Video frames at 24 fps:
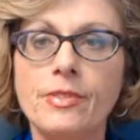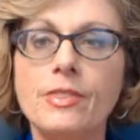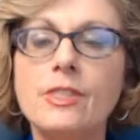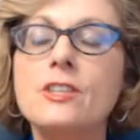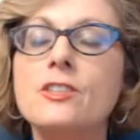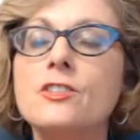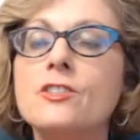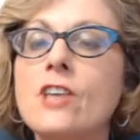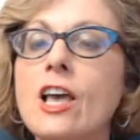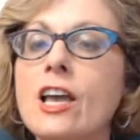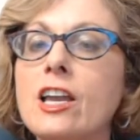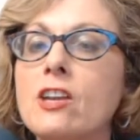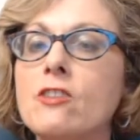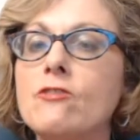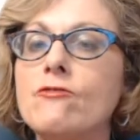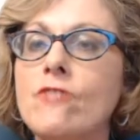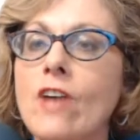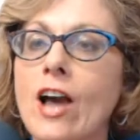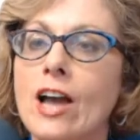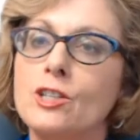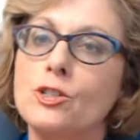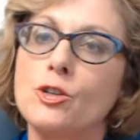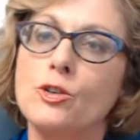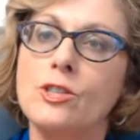The second
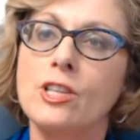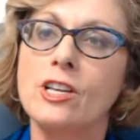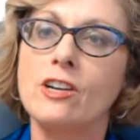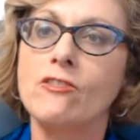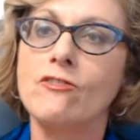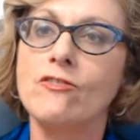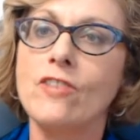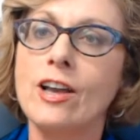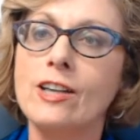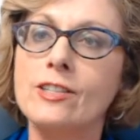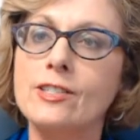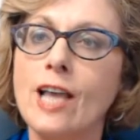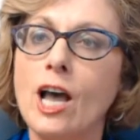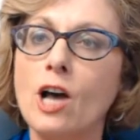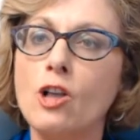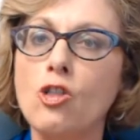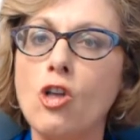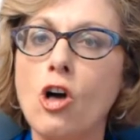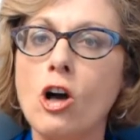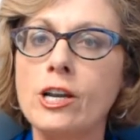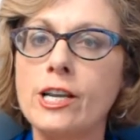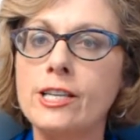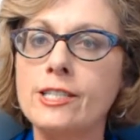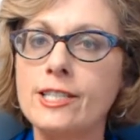factor that affects how
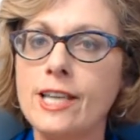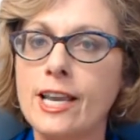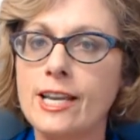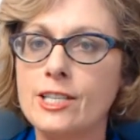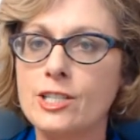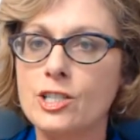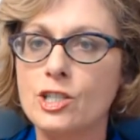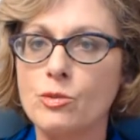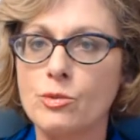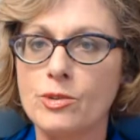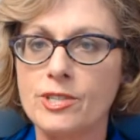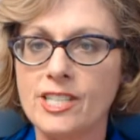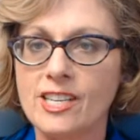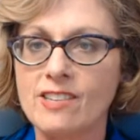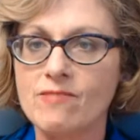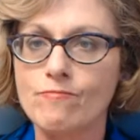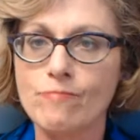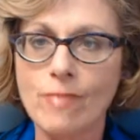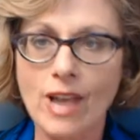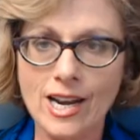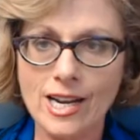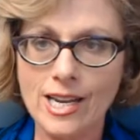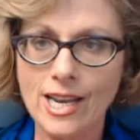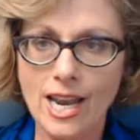long it takes to receive
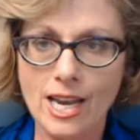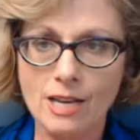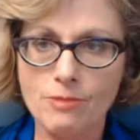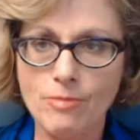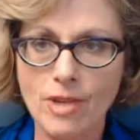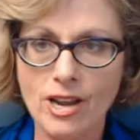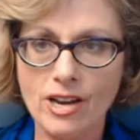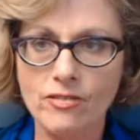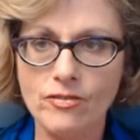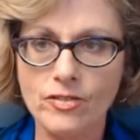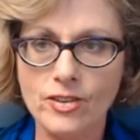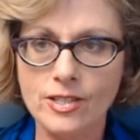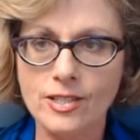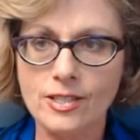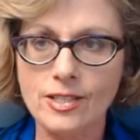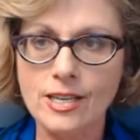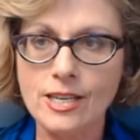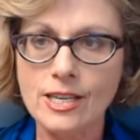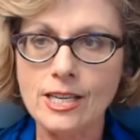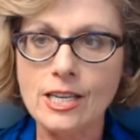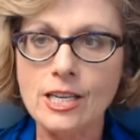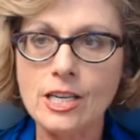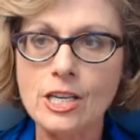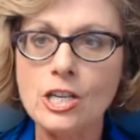Medicaid benefits
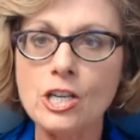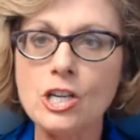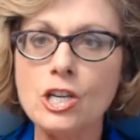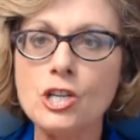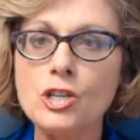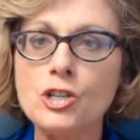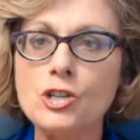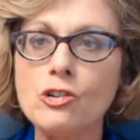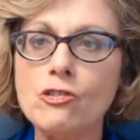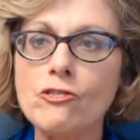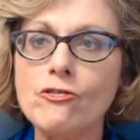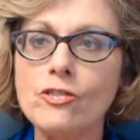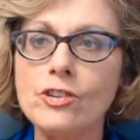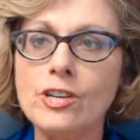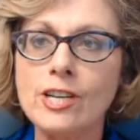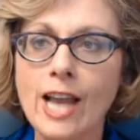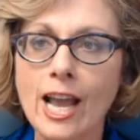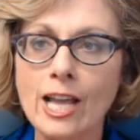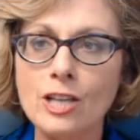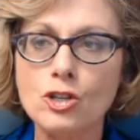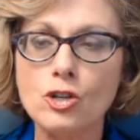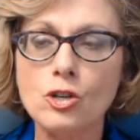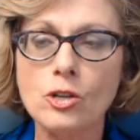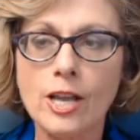is your
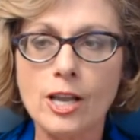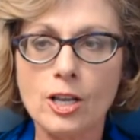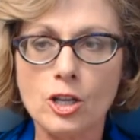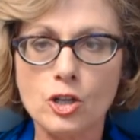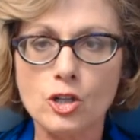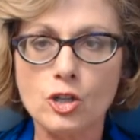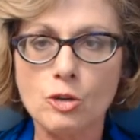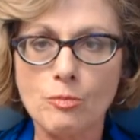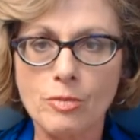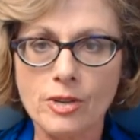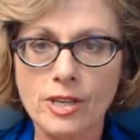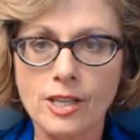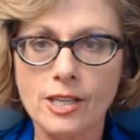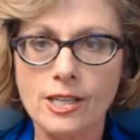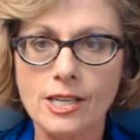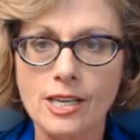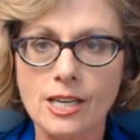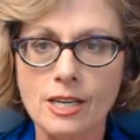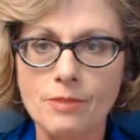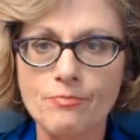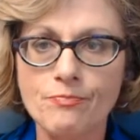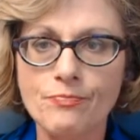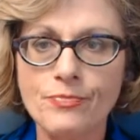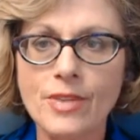financial
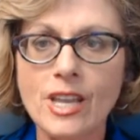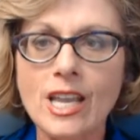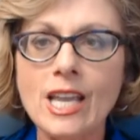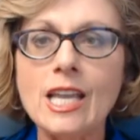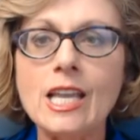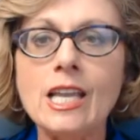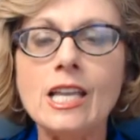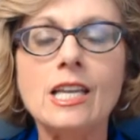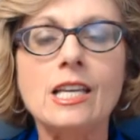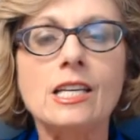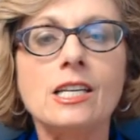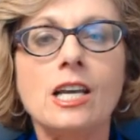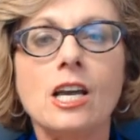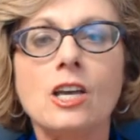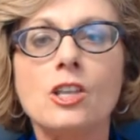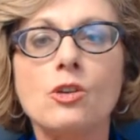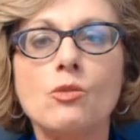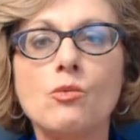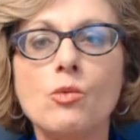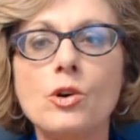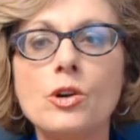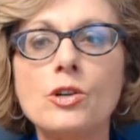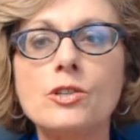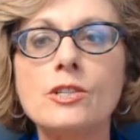eligibility. In
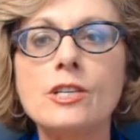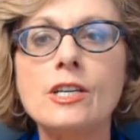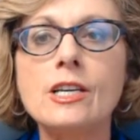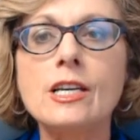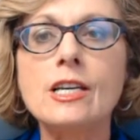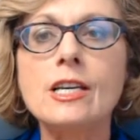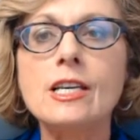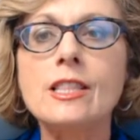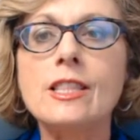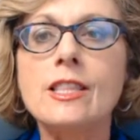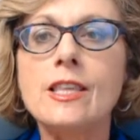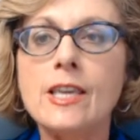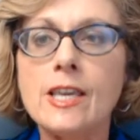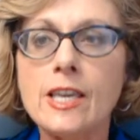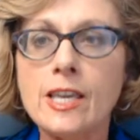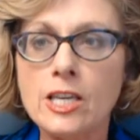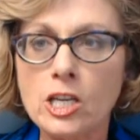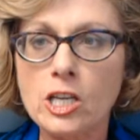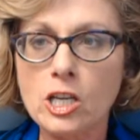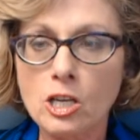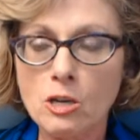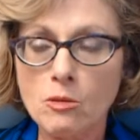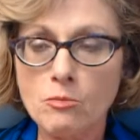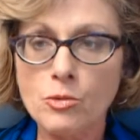other words, the
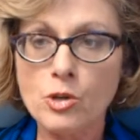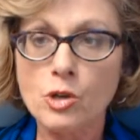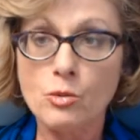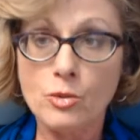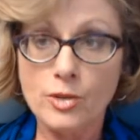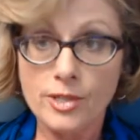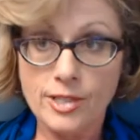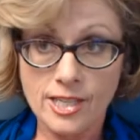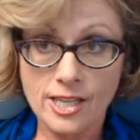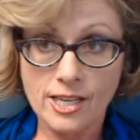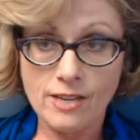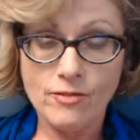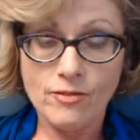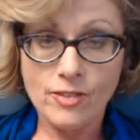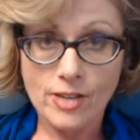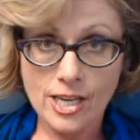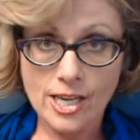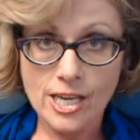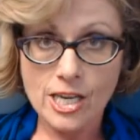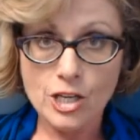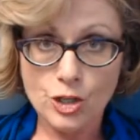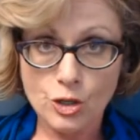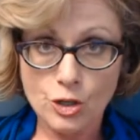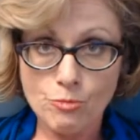income you receive
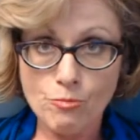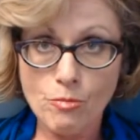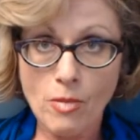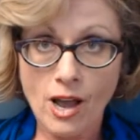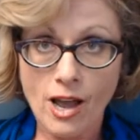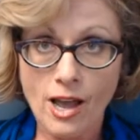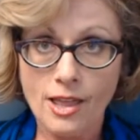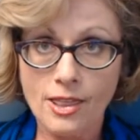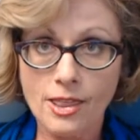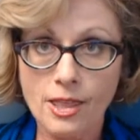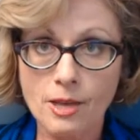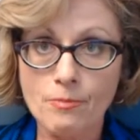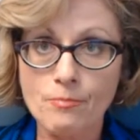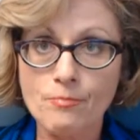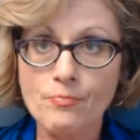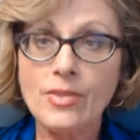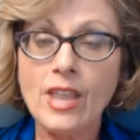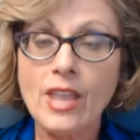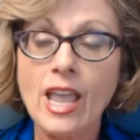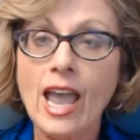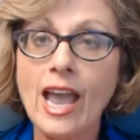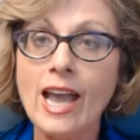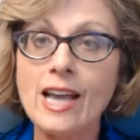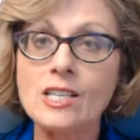each month,
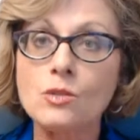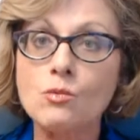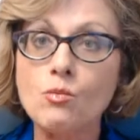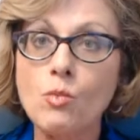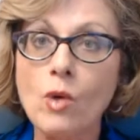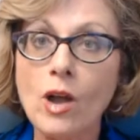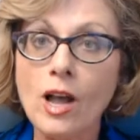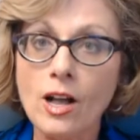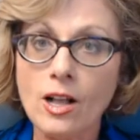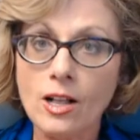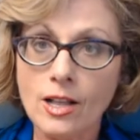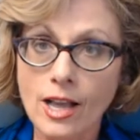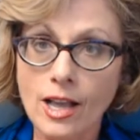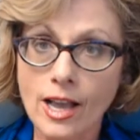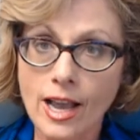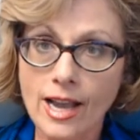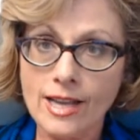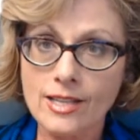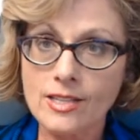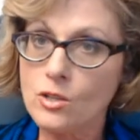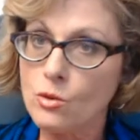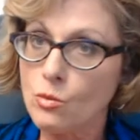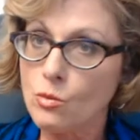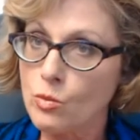as well
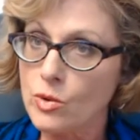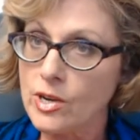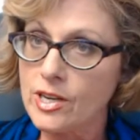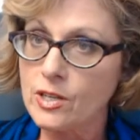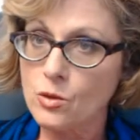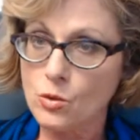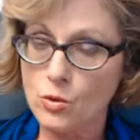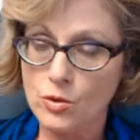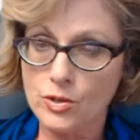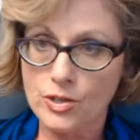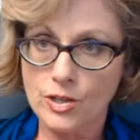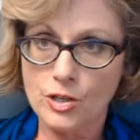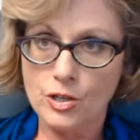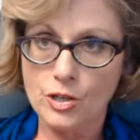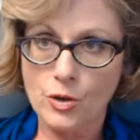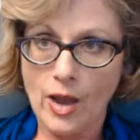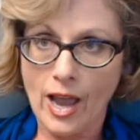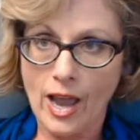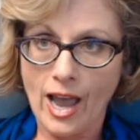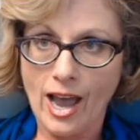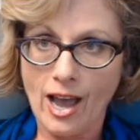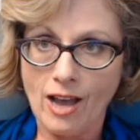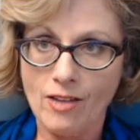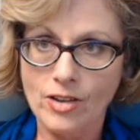as the resources you
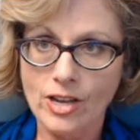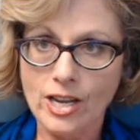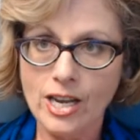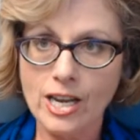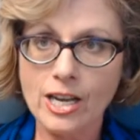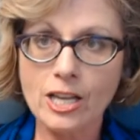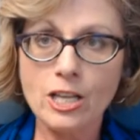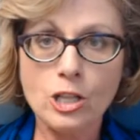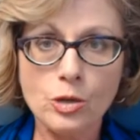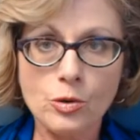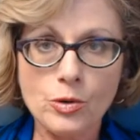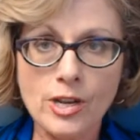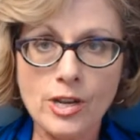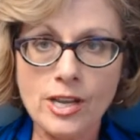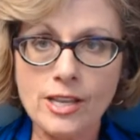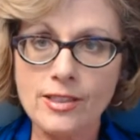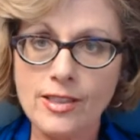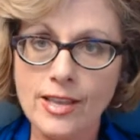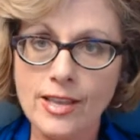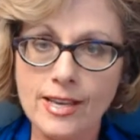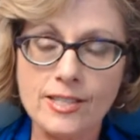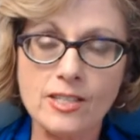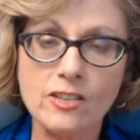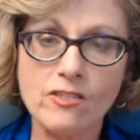have, including
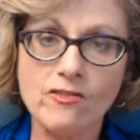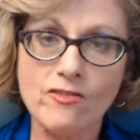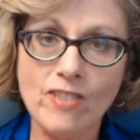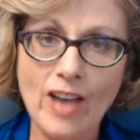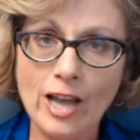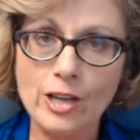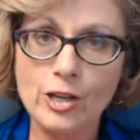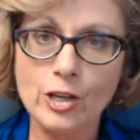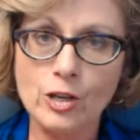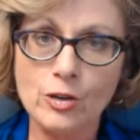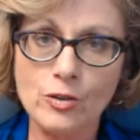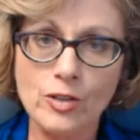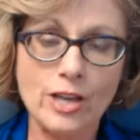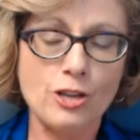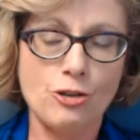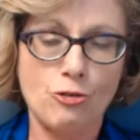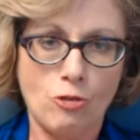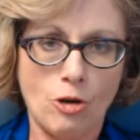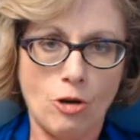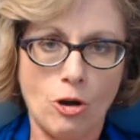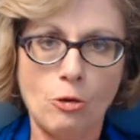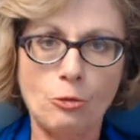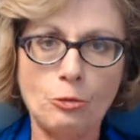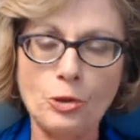things of value that you
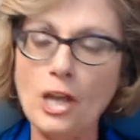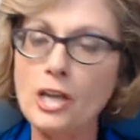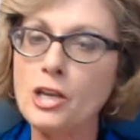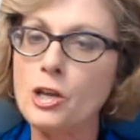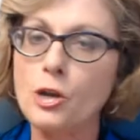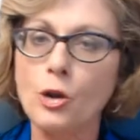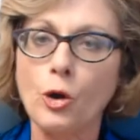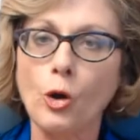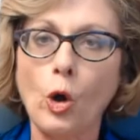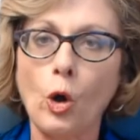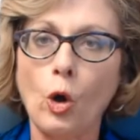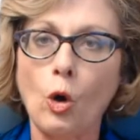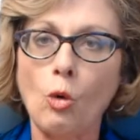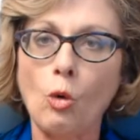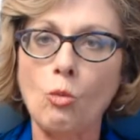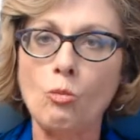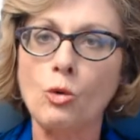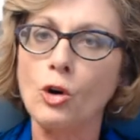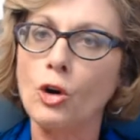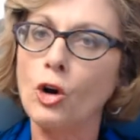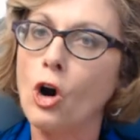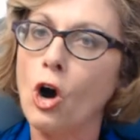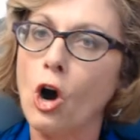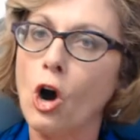own, like your home
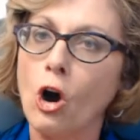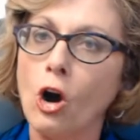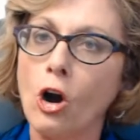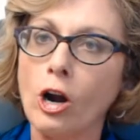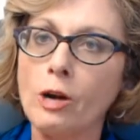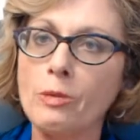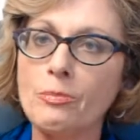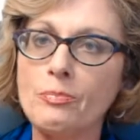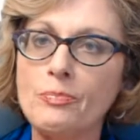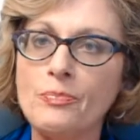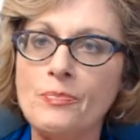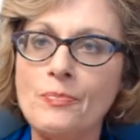or car.